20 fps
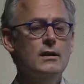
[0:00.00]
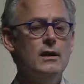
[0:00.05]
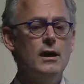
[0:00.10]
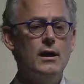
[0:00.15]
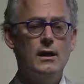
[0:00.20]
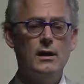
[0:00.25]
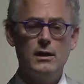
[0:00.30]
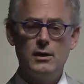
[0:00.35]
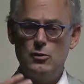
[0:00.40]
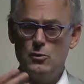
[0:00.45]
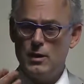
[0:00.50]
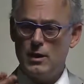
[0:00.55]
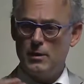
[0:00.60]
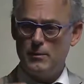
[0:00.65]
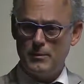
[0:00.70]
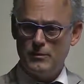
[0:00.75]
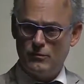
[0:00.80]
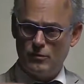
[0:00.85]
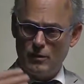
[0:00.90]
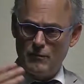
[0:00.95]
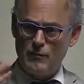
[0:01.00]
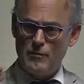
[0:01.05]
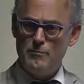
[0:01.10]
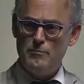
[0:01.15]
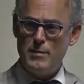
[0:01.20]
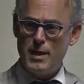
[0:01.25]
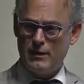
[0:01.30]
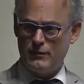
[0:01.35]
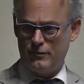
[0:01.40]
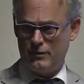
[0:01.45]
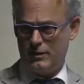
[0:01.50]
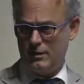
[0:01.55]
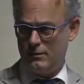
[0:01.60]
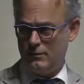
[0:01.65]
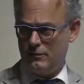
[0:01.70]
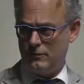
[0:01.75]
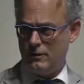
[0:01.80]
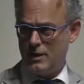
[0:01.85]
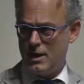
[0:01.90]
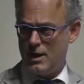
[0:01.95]
uh, and you ended up in sort of a Mexican
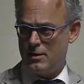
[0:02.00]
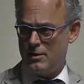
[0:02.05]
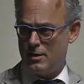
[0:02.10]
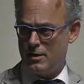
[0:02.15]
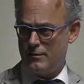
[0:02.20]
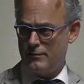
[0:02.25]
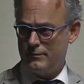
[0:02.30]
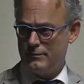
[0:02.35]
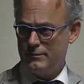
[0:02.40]
standoff.